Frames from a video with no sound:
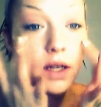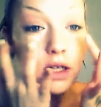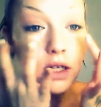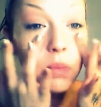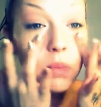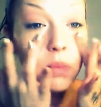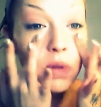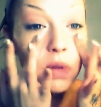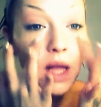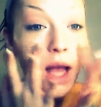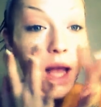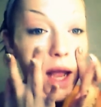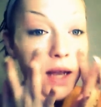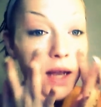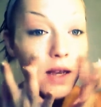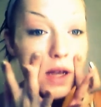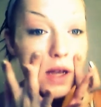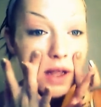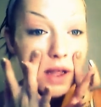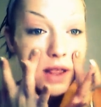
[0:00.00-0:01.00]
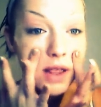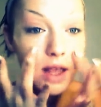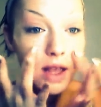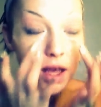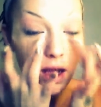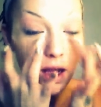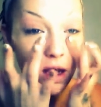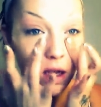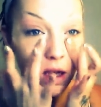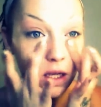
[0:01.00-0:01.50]
to blend
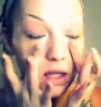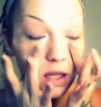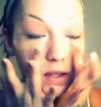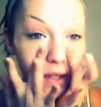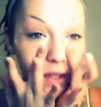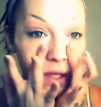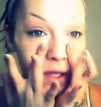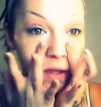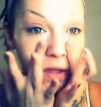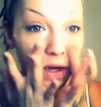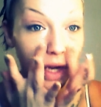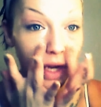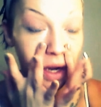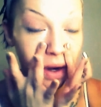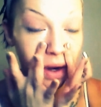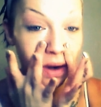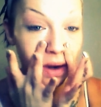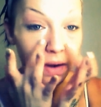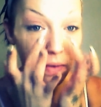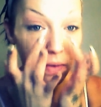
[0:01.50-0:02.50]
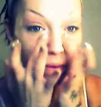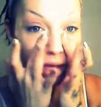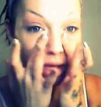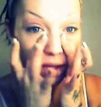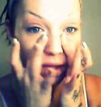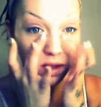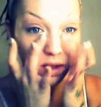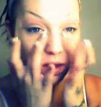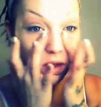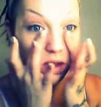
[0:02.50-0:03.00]
the concealer in
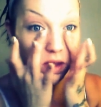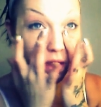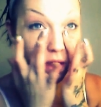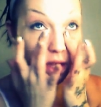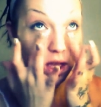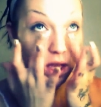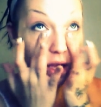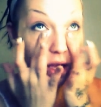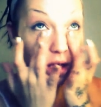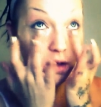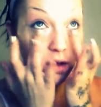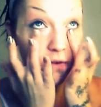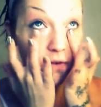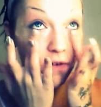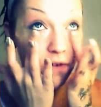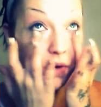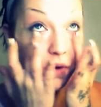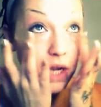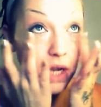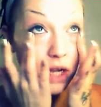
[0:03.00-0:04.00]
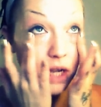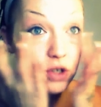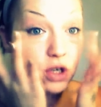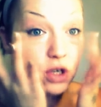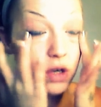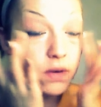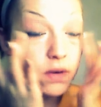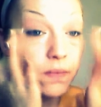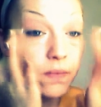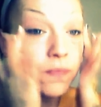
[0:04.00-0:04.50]
with the
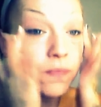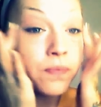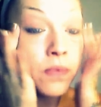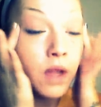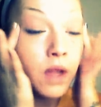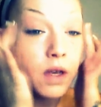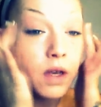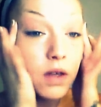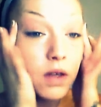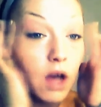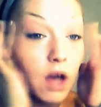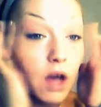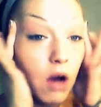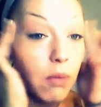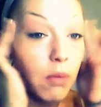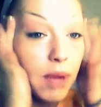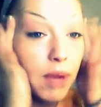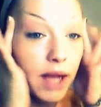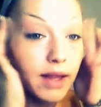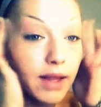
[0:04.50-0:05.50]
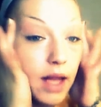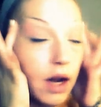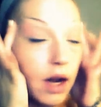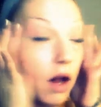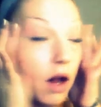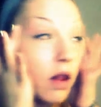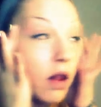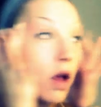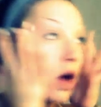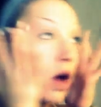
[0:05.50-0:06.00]
foundation. So, pat that
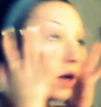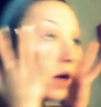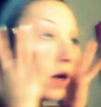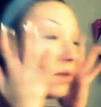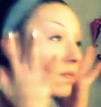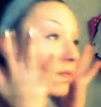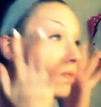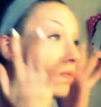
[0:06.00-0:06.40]
all on.